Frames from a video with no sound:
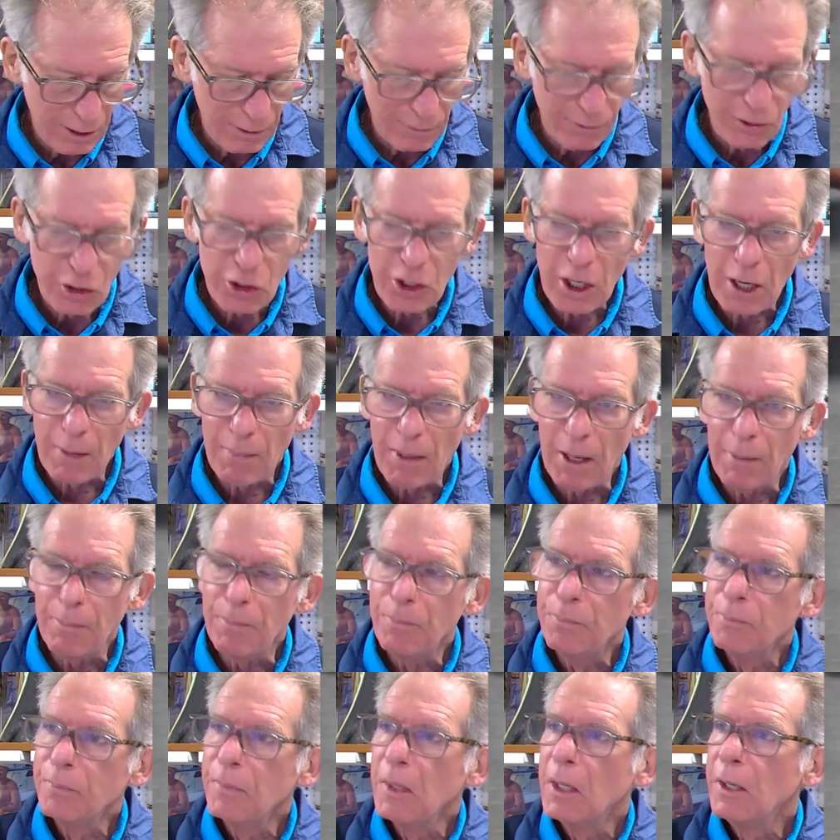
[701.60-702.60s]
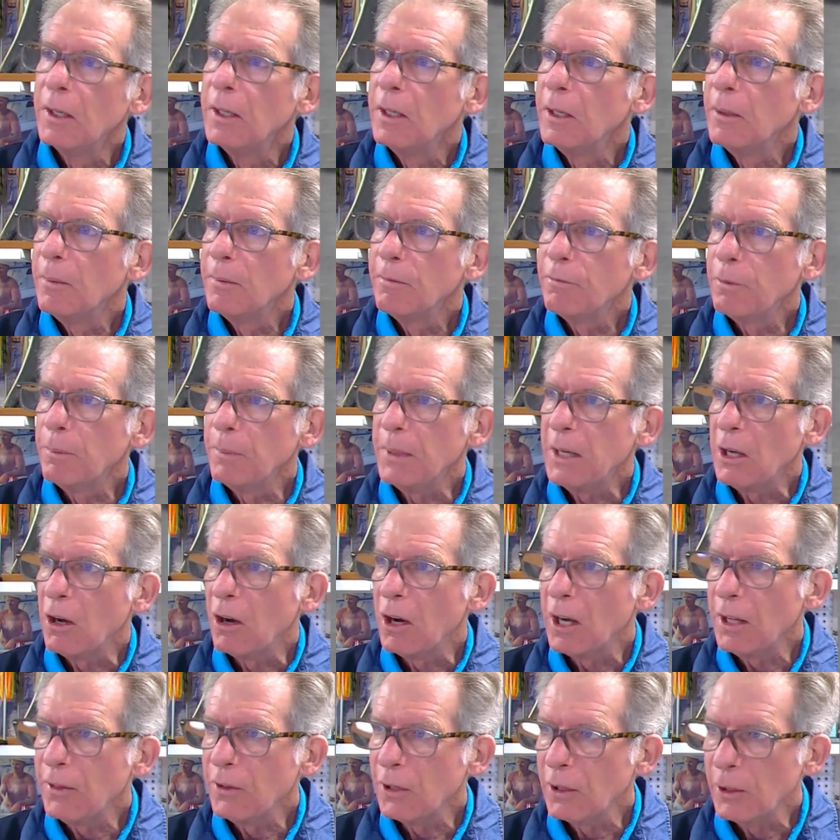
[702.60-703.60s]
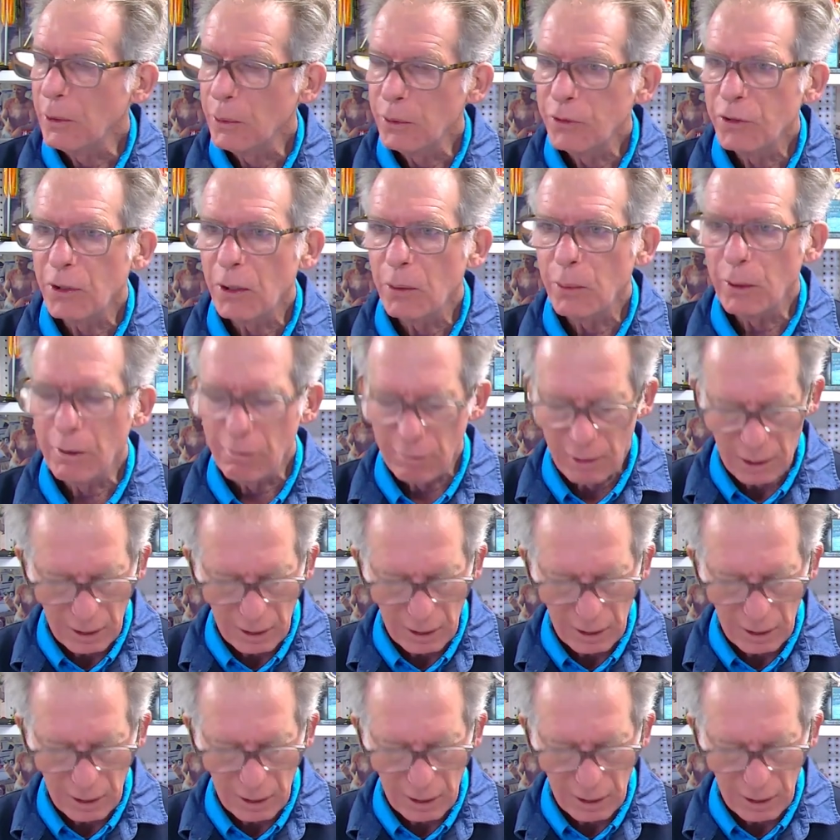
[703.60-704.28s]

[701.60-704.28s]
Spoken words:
generally the fish come up from behind the lure, so